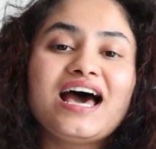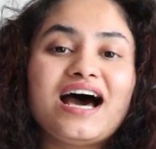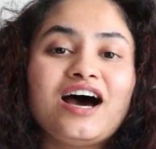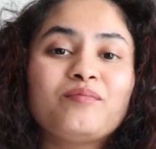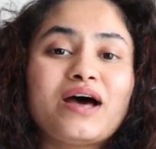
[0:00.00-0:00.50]

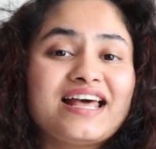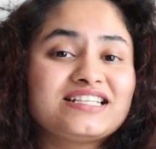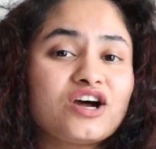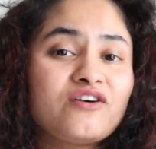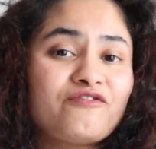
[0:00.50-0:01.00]

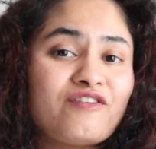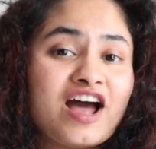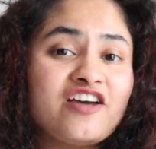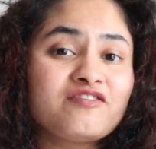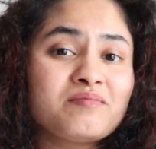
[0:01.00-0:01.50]
and a
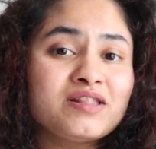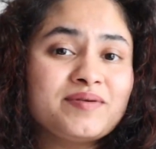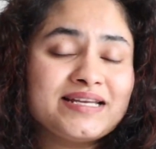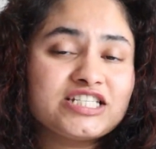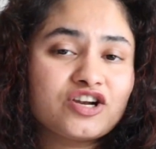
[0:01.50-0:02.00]

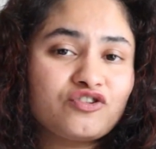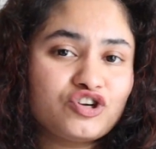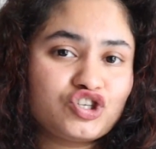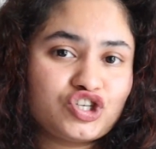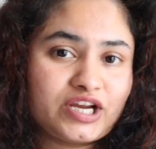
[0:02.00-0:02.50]
5mm
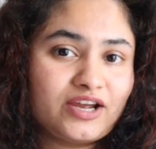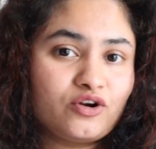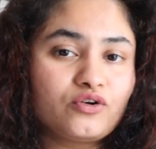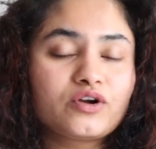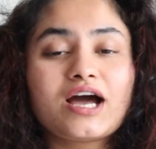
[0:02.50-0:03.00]
crochet
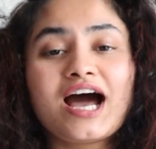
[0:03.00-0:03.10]
hook.